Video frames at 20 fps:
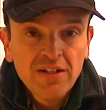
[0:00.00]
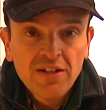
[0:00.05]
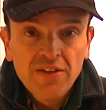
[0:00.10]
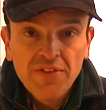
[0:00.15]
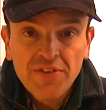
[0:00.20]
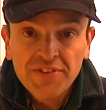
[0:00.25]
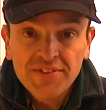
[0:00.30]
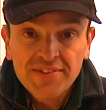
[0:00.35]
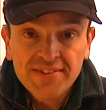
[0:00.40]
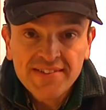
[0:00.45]

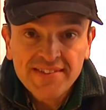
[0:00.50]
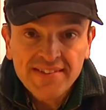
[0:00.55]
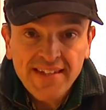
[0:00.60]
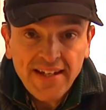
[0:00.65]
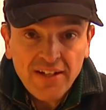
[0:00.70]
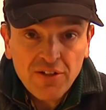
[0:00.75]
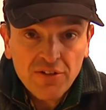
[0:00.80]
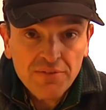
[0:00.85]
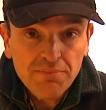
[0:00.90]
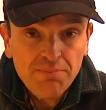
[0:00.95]
The
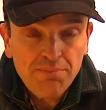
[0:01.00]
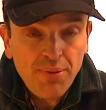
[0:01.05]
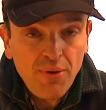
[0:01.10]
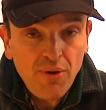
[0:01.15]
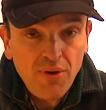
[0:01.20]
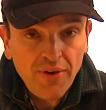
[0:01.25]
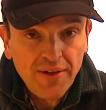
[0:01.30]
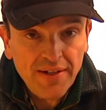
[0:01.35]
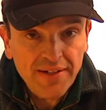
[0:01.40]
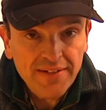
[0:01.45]
second
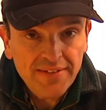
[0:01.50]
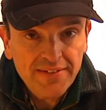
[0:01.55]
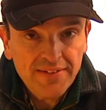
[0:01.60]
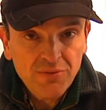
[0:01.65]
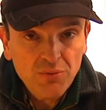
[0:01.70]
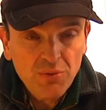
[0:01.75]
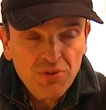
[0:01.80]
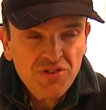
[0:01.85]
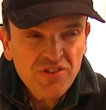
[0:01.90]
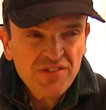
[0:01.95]
point,
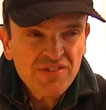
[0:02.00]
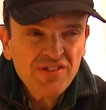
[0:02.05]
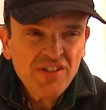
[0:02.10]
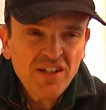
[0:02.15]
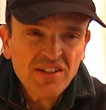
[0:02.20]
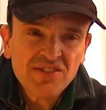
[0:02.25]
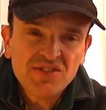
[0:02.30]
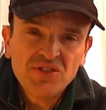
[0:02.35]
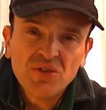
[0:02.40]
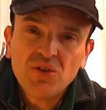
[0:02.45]
which is
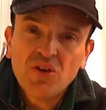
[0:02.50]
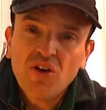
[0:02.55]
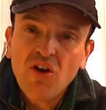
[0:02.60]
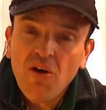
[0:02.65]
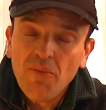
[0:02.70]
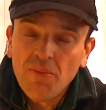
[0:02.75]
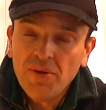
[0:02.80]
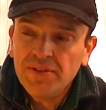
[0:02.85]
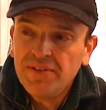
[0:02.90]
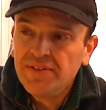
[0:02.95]
not so
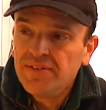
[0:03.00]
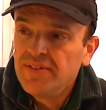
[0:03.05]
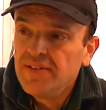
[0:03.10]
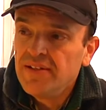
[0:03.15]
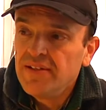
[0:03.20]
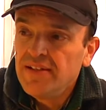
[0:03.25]
common,